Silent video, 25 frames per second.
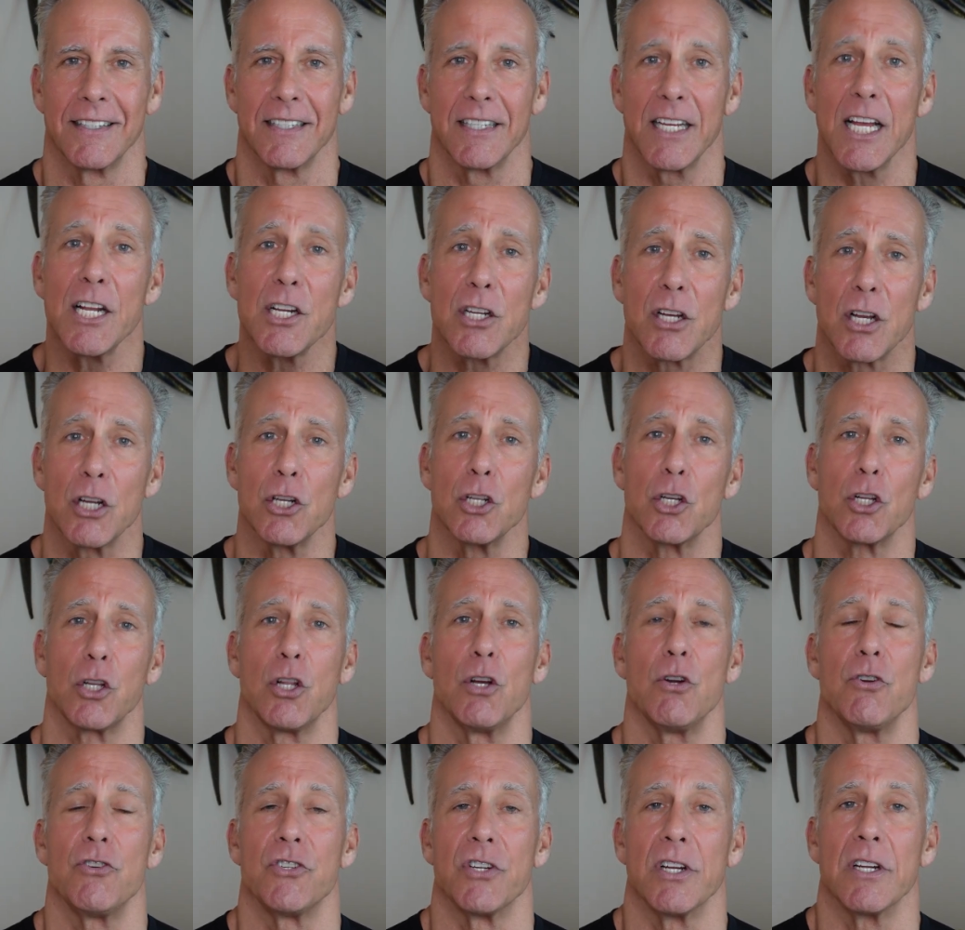In
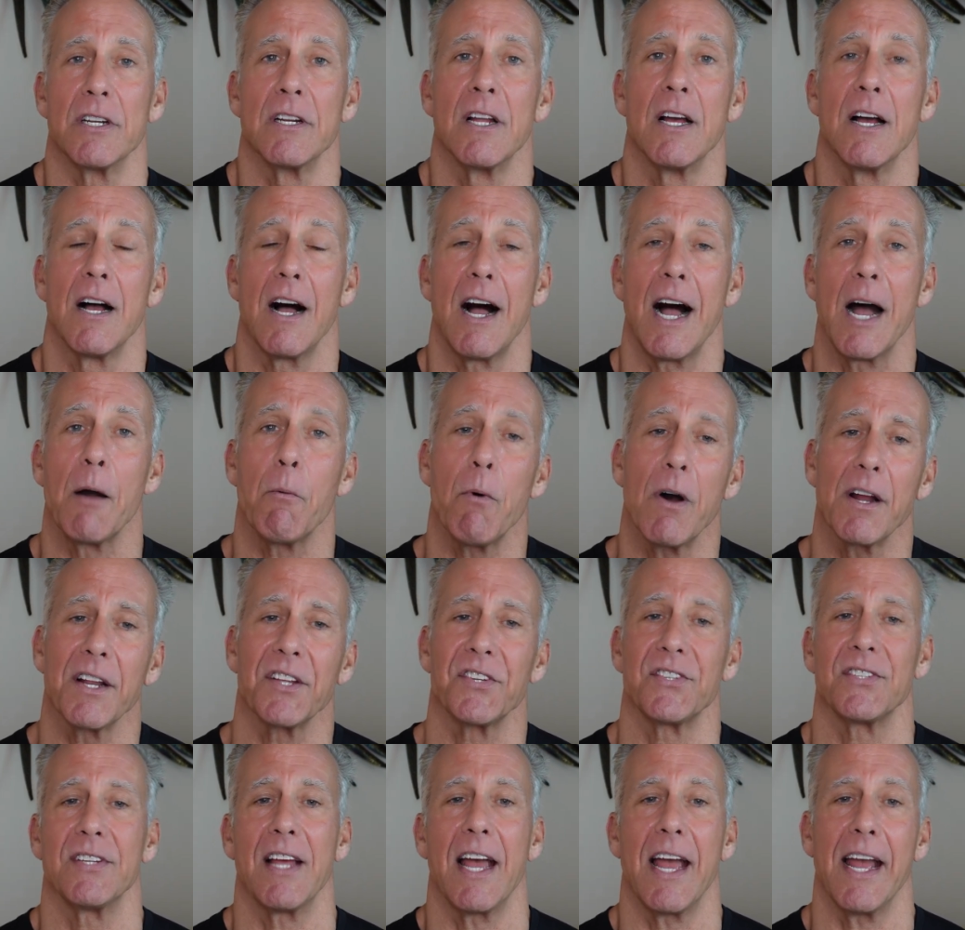conclusion, I want to
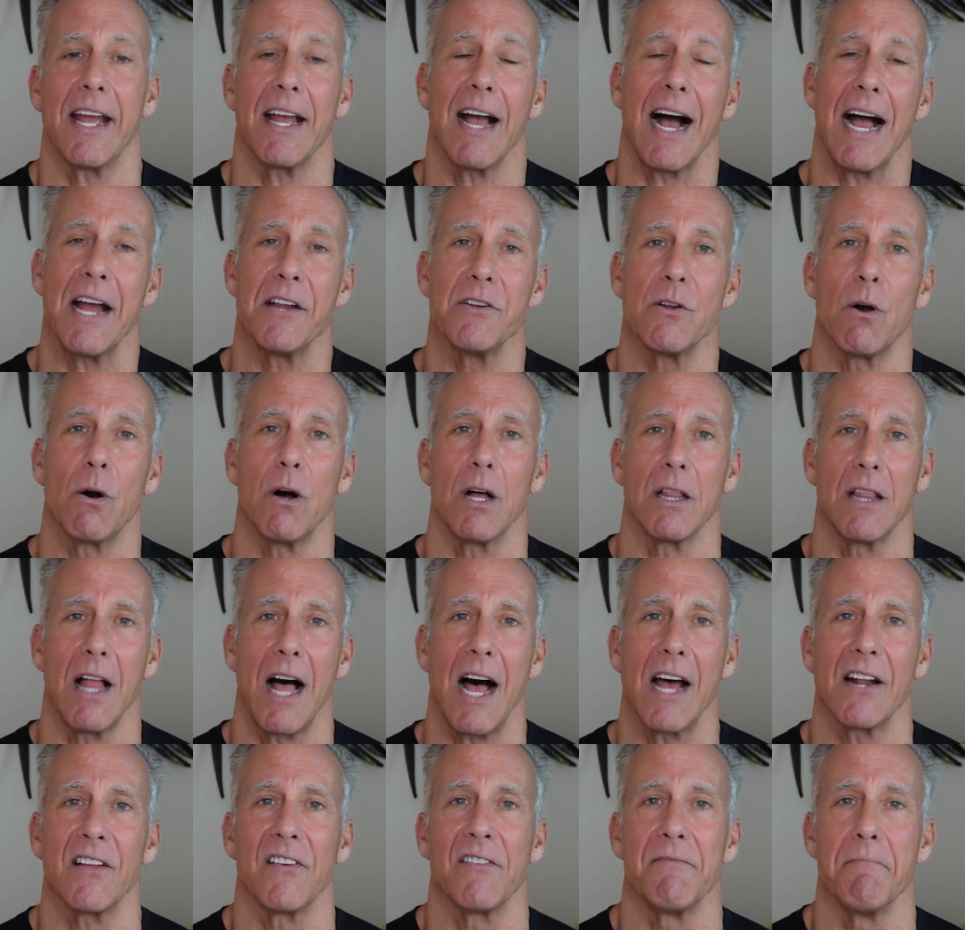say I know a
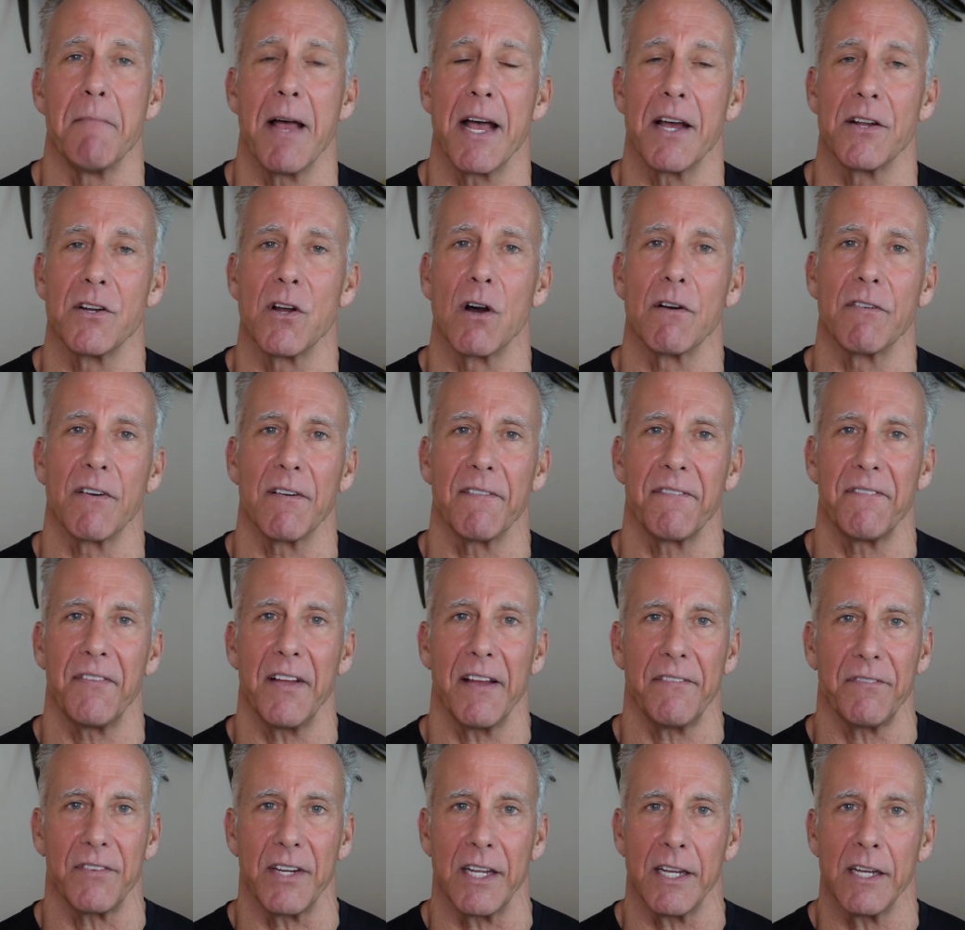lot of men over
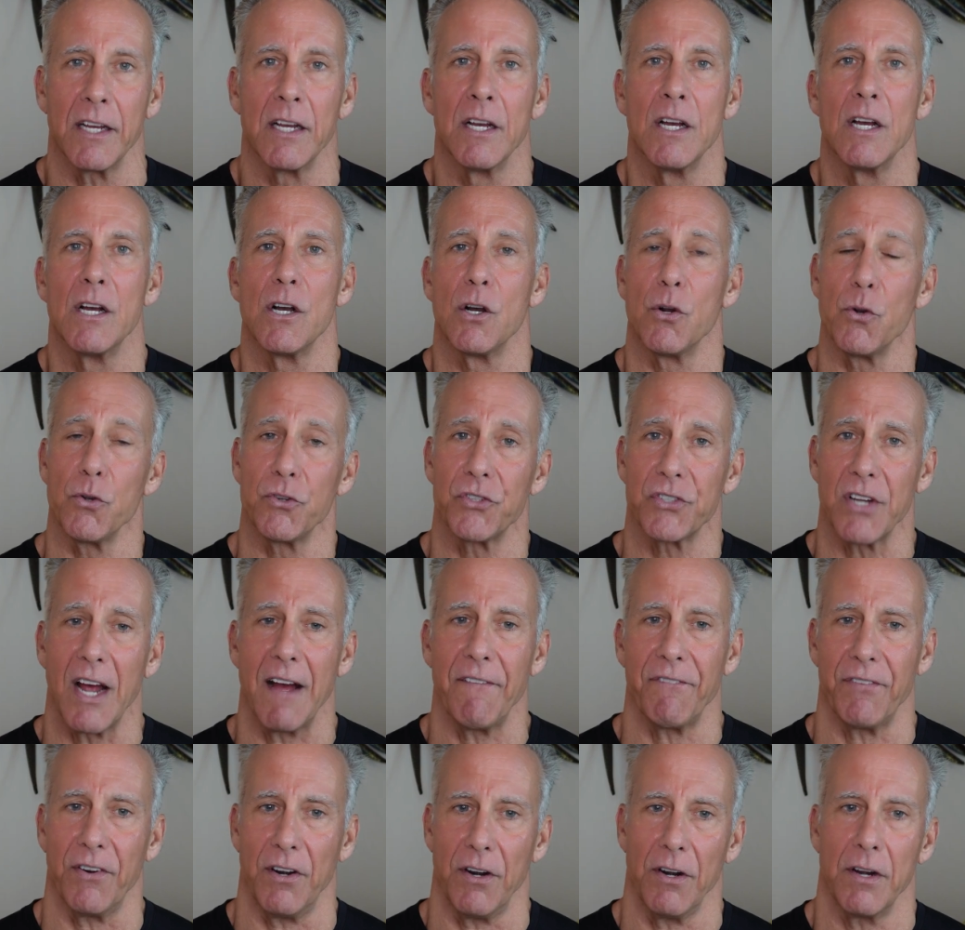50 who
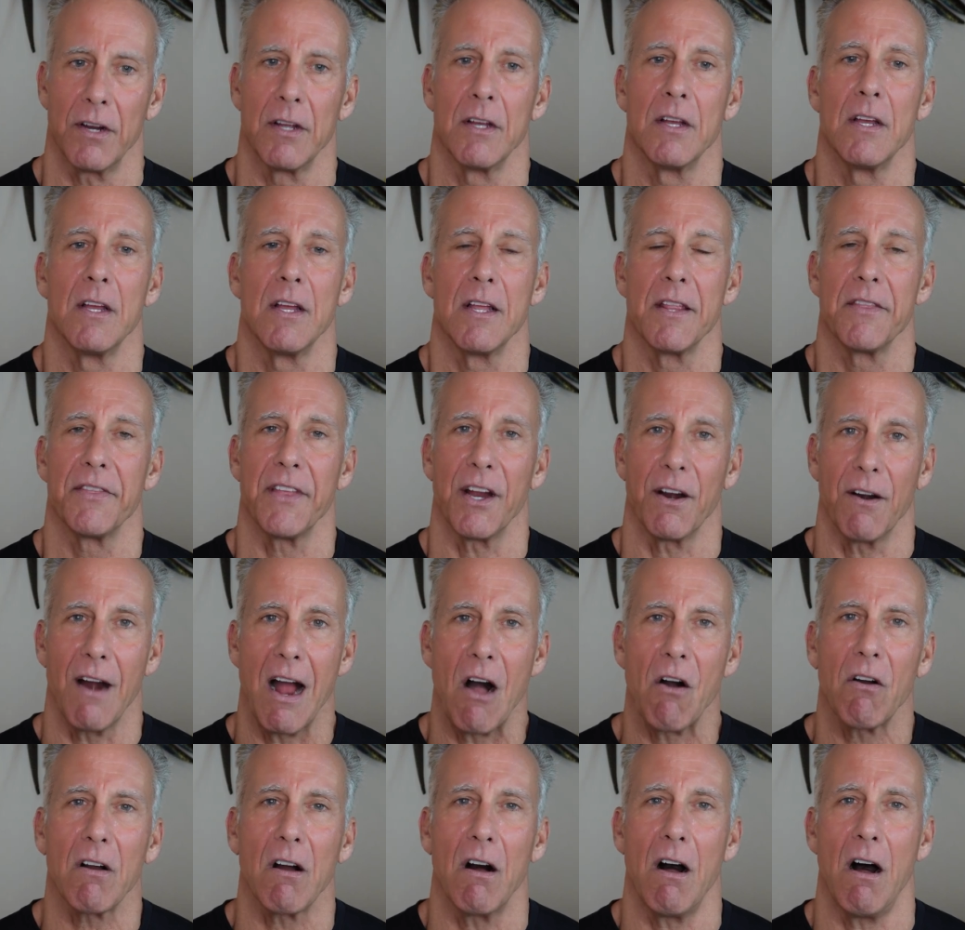suffer. They're
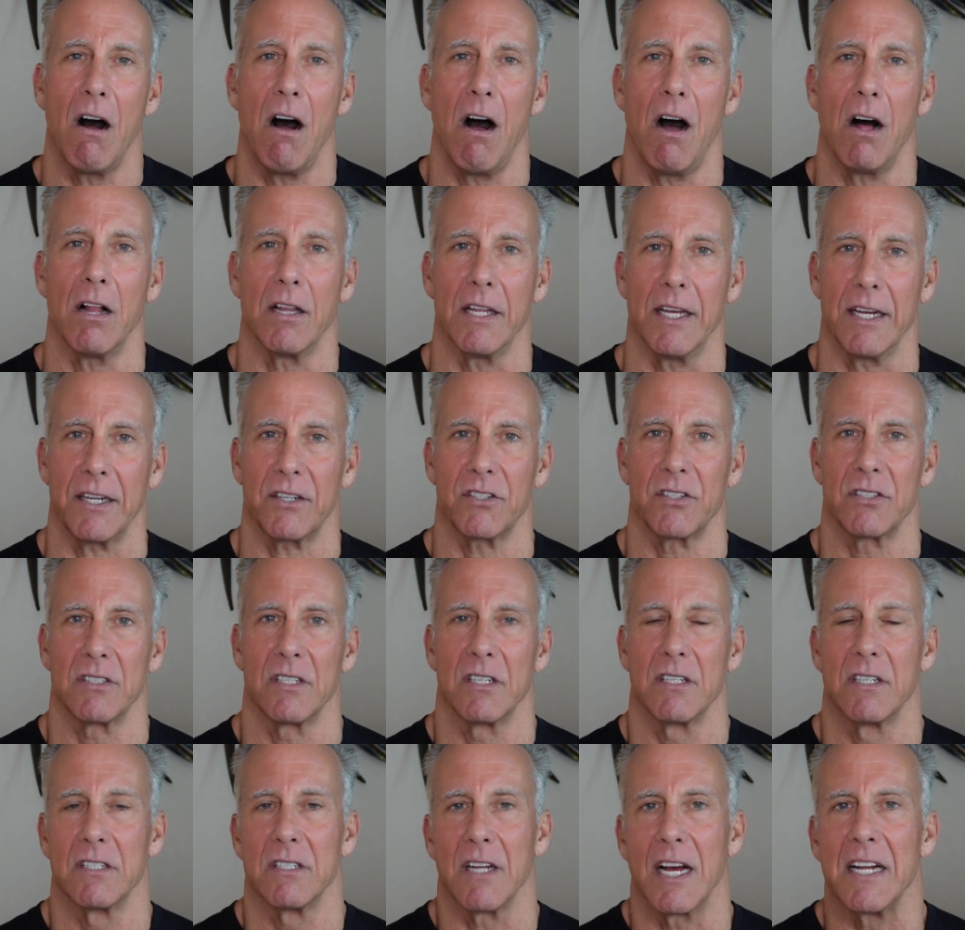alcoholics,
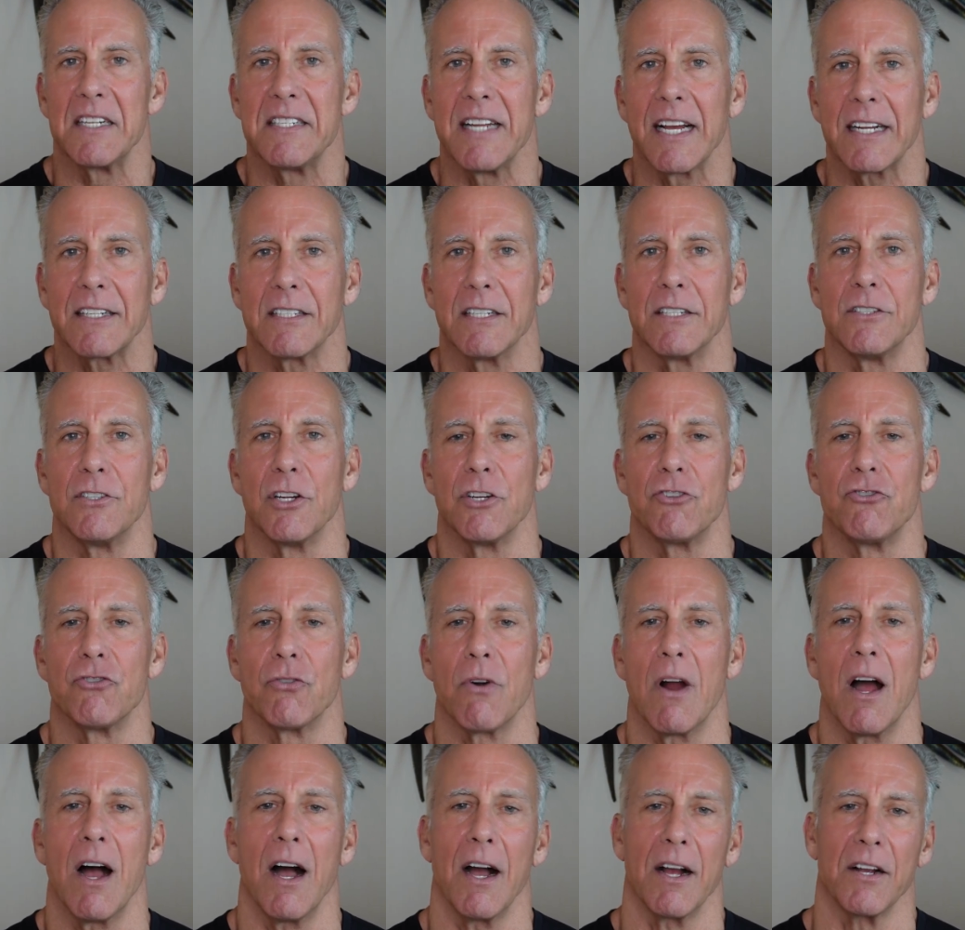addicted to
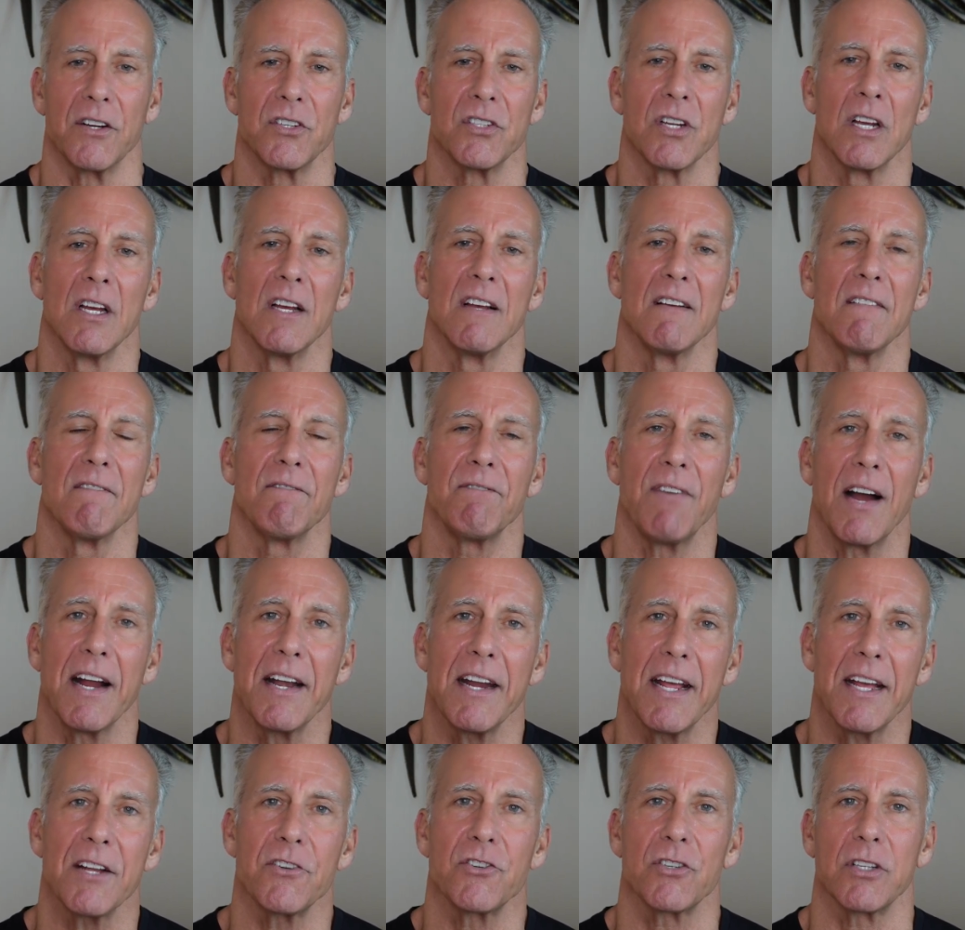drugs,
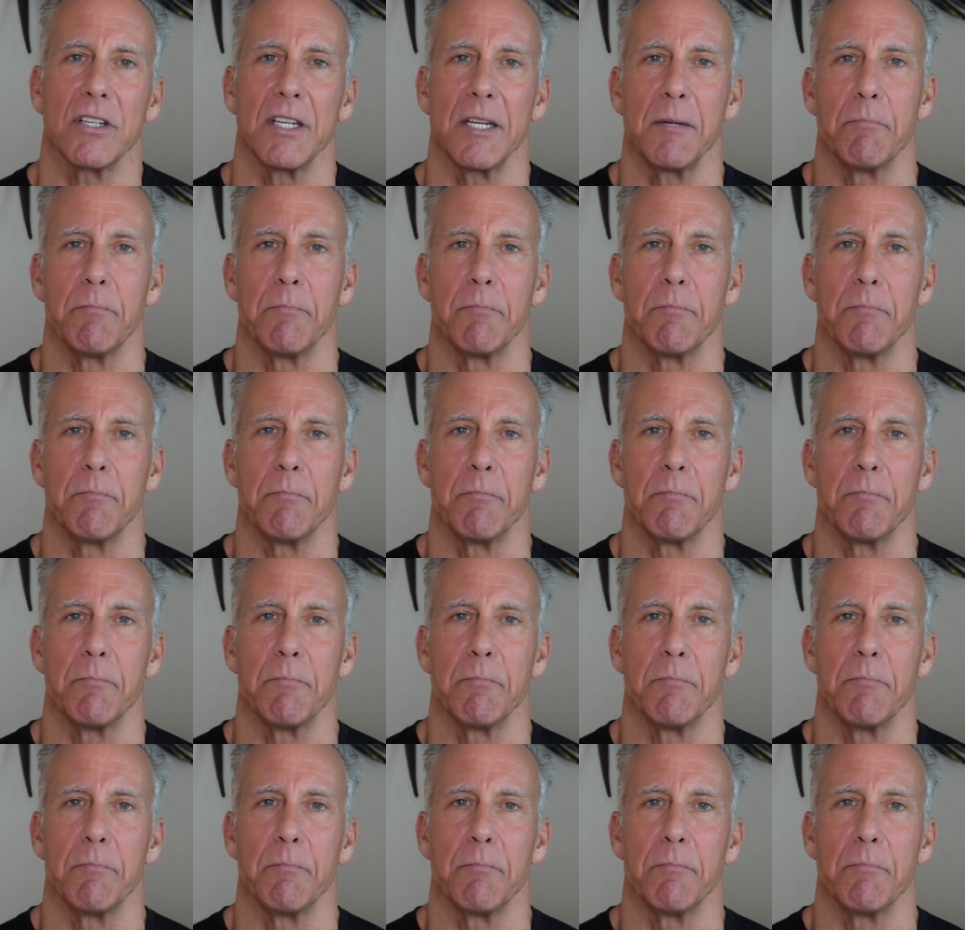financially